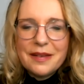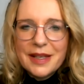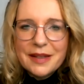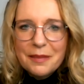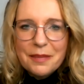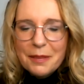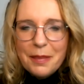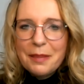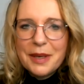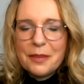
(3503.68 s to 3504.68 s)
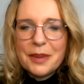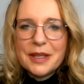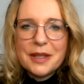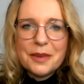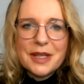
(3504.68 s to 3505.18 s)
think that the public
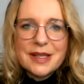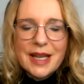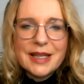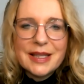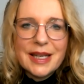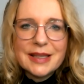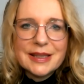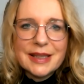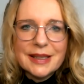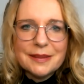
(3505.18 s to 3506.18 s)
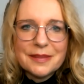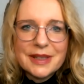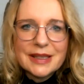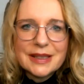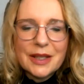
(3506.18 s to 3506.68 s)
opinion was that
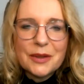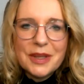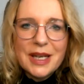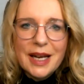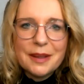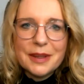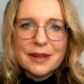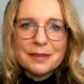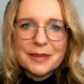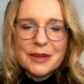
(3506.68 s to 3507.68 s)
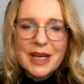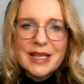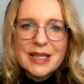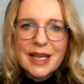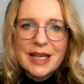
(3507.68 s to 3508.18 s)
there's no reliable
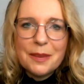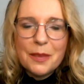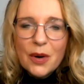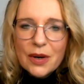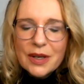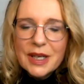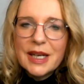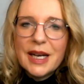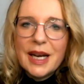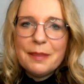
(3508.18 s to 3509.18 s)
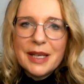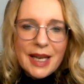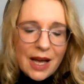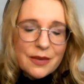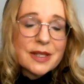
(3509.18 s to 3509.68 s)
US anymore.
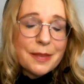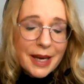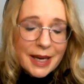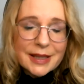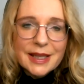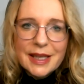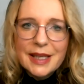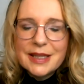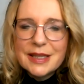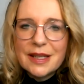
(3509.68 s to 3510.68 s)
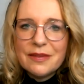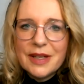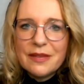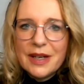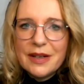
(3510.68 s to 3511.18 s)
But now it's back, and
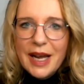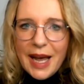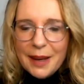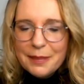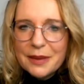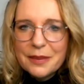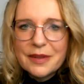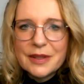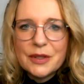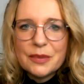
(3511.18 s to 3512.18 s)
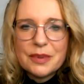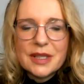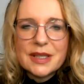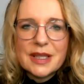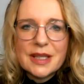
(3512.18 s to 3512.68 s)
we are very happy with the new
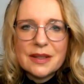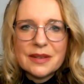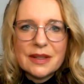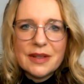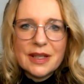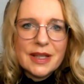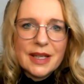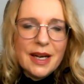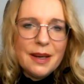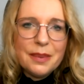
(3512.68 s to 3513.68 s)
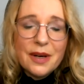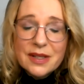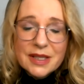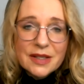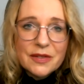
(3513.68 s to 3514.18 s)
president. We are very
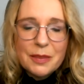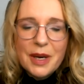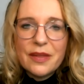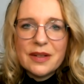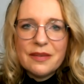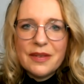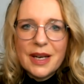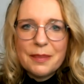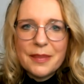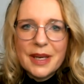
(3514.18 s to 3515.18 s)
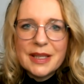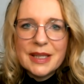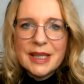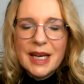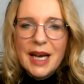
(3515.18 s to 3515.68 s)
positive about the development.